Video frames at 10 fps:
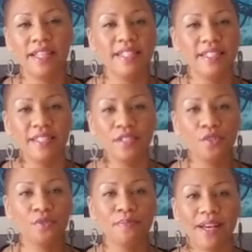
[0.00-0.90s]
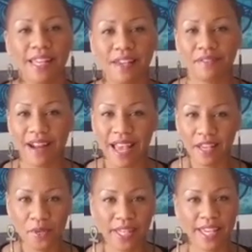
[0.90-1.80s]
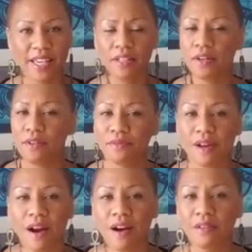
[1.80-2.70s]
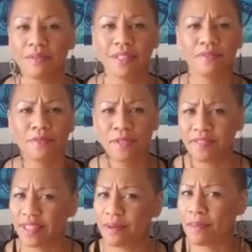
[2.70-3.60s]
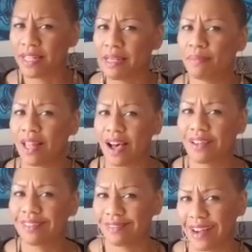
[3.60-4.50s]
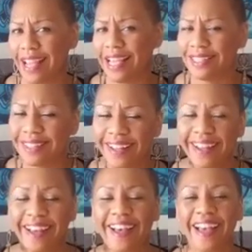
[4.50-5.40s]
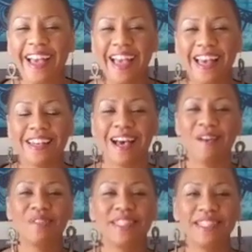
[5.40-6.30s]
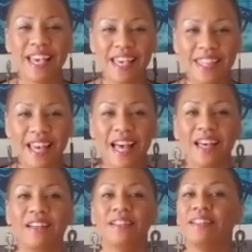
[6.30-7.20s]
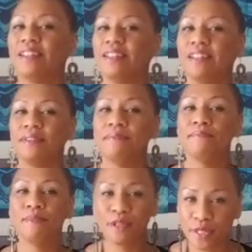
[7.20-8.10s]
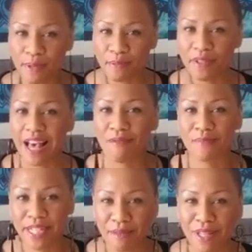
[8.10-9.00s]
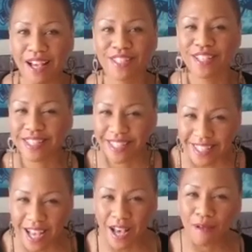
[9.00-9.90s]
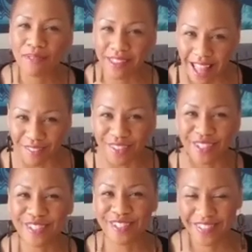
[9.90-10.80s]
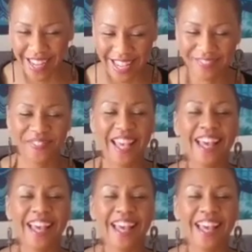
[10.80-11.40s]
let's just do money, right? We can't go wrong with removing a money block, right? And I would say that most people have money blocks on some level, right?